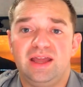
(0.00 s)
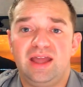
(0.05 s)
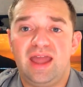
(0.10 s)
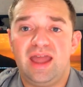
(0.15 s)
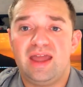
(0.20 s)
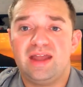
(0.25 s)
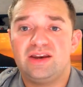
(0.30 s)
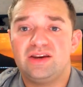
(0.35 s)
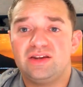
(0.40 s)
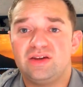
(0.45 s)

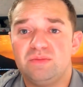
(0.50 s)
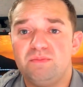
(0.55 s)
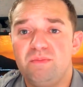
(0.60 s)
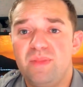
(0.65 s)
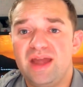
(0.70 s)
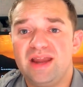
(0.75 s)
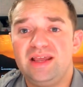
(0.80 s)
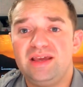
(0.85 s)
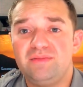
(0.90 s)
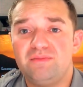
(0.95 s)
And
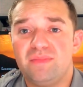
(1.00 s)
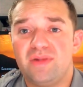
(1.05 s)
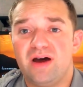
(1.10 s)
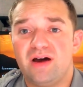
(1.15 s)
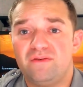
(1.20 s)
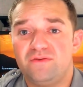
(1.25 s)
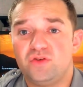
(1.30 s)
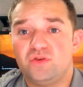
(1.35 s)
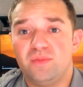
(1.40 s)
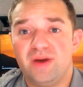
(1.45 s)
many
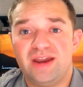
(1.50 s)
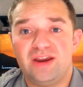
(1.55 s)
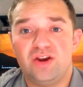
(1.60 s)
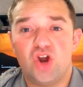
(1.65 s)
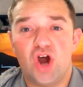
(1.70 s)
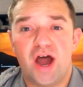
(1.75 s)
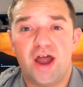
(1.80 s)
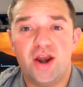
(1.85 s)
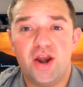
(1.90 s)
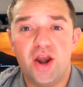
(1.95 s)
of you might
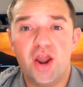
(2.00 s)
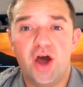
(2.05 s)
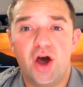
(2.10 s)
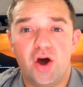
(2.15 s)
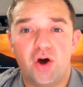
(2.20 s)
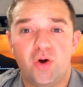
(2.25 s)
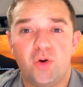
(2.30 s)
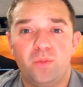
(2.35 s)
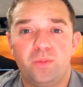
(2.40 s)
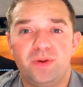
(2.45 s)
not
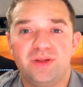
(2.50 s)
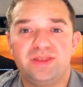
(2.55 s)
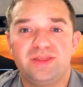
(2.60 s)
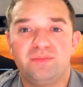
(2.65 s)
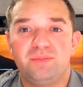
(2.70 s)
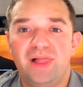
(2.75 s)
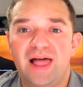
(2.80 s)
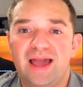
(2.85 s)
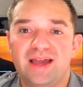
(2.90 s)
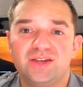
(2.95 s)
know, but
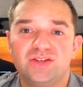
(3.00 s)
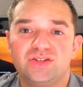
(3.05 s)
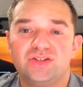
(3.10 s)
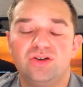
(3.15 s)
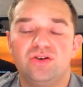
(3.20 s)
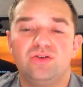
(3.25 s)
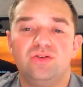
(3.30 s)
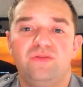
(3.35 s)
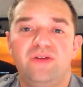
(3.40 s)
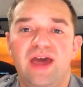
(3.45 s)
the
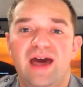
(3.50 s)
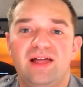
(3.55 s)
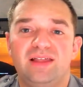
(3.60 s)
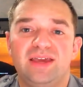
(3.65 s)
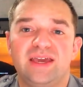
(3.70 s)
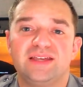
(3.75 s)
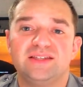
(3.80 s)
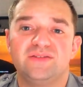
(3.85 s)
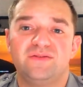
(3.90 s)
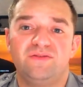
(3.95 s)
Blackstone
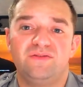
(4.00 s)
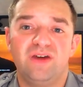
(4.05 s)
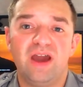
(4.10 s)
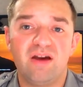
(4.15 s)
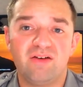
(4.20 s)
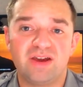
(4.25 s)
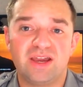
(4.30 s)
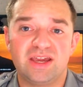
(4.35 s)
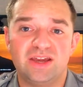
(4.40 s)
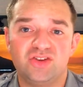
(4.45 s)
Valley has a
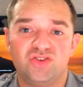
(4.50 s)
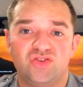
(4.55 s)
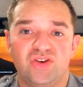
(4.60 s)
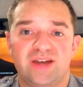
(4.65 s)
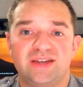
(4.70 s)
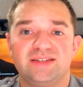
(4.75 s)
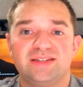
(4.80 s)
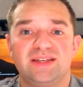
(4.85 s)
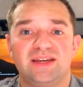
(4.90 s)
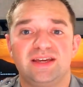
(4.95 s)
very
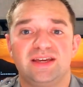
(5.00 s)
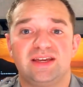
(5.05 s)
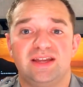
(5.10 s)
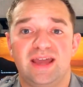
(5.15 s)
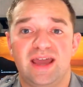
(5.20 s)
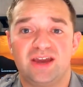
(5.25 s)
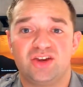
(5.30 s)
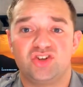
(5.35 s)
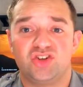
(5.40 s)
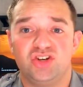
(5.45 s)
interesting
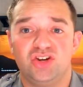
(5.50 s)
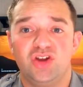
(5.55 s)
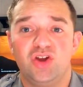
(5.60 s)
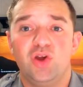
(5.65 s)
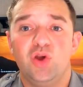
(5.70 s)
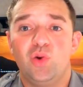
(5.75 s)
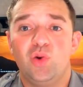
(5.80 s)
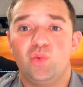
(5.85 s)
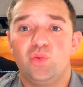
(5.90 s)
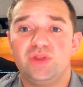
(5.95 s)
connection
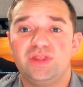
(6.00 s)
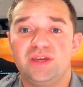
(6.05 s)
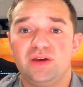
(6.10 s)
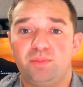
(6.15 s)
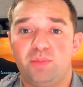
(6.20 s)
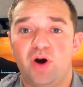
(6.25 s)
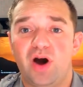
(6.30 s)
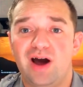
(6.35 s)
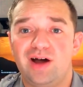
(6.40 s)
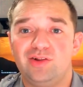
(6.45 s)
with the
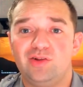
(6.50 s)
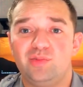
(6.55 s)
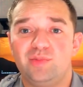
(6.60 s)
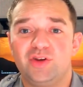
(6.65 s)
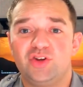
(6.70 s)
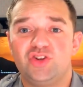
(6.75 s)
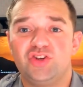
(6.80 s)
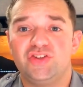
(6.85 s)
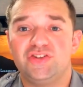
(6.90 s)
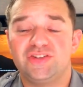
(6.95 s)
Apollo
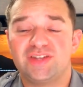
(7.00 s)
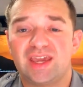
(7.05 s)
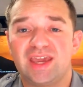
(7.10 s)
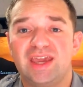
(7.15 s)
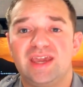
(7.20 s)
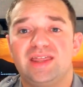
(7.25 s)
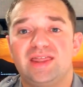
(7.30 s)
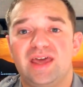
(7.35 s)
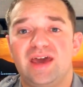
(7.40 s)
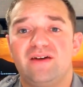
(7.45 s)
missions
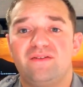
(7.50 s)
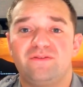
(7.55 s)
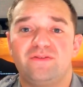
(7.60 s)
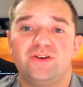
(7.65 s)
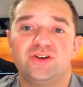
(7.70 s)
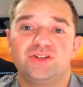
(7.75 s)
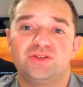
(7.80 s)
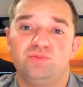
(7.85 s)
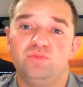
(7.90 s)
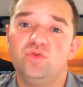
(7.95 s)
and that
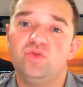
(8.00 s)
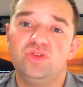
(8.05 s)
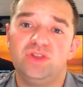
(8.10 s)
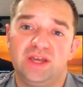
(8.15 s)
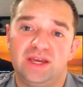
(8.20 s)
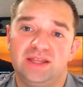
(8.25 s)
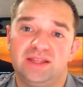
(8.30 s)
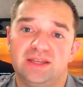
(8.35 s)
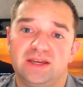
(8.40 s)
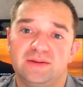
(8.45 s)
first moon
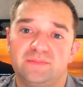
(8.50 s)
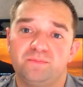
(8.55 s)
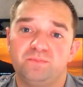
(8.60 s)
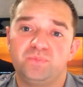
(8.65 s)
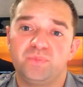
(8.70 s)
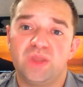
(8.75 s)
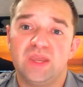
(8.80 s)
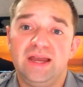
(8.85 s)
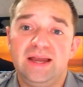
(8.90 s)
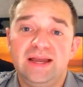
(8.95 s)
landing.
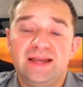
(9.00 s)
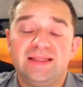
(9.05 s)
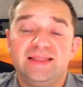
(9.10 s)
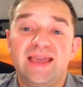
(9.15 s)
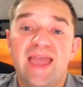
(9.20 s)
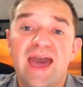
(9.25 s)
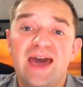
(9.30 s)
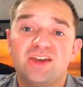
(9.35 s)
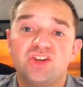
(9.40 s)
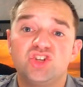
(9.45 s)

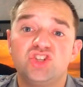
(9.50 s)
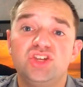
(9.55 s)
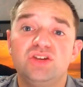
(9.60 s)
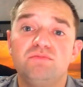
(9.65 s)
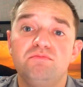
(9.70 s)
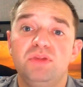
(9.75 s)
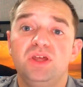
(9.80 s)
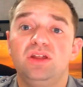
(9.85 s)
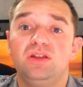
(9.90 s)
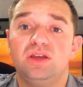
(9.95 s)
The
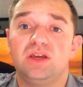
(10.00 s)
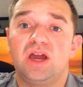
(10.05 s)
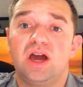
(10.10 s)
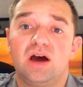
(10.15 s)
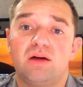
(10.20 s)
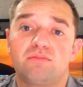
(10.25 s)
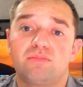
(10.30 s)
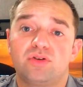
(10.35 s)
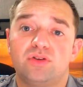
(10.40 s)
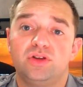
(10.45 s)
Ashton Mill in
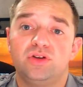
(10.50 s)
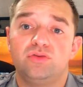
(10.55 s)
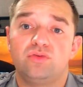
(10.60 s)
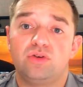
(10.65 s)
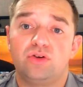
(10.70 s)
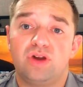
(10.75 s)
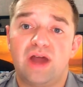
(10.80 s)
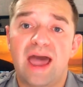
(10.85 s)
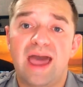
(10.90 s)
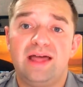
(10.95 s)
Cumberland,
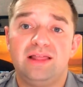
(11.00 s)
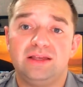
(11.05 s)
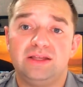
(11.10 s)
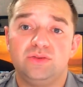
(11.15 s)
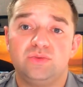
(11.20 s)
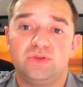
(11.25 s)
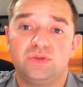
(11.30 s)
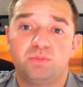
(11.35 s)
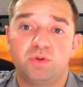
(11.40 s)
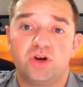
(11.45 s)
Rhode
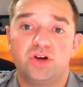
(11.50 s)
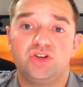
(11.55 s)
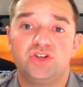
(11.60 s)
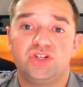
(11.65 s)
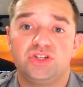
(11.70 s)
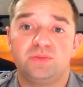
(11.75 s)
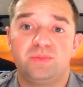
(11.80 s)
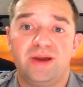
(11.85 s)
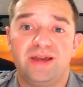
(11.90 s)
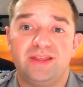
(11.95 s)
Island was
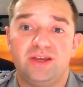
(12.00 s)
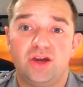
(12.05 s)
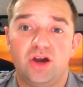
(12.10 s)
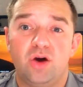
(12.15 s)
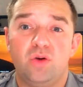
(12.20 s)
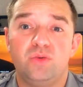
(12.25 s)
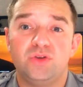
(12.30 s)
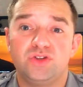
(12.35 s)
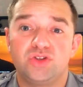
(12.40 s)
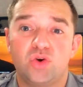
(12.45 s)
purchased by the
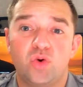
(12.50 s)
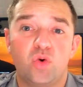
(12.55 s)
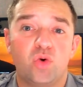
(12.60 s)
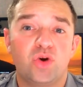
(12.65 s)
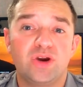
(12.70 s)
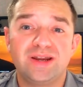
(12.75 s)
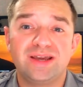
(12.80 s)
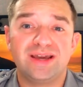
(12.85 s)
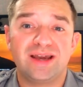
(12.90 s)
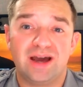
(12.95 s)
Owens
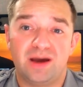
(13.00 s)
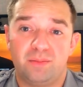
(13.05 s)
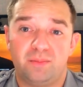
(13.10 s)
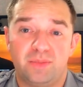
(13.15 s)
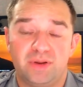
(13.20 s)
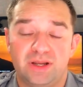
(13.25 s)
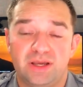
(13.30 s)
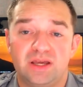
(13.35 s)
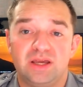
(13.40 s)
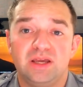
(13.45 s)
Corning
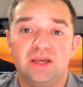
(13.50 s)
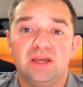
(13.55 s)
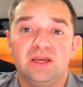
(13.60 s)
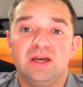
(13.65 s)
Company